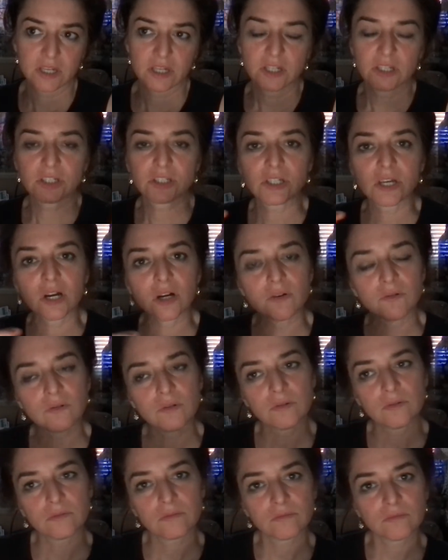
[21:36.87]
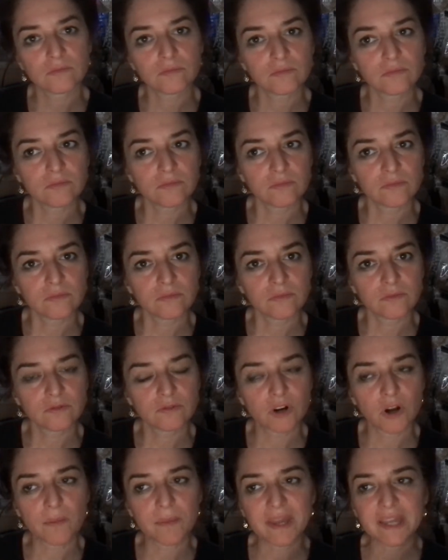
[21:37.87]
So
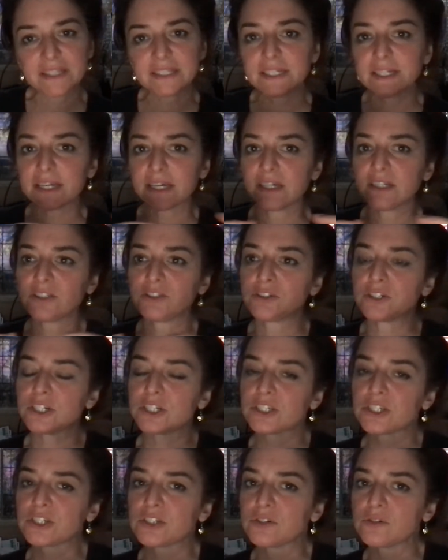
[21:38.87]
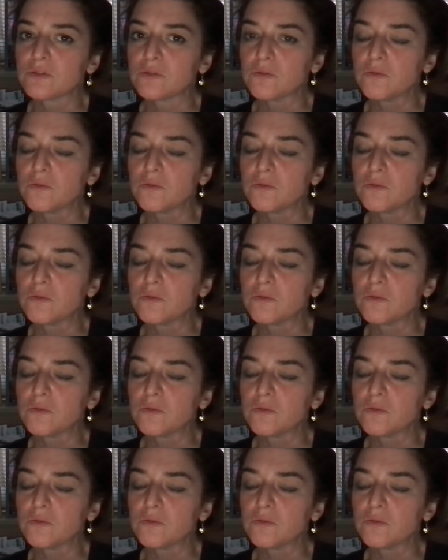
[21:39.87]
romantic interest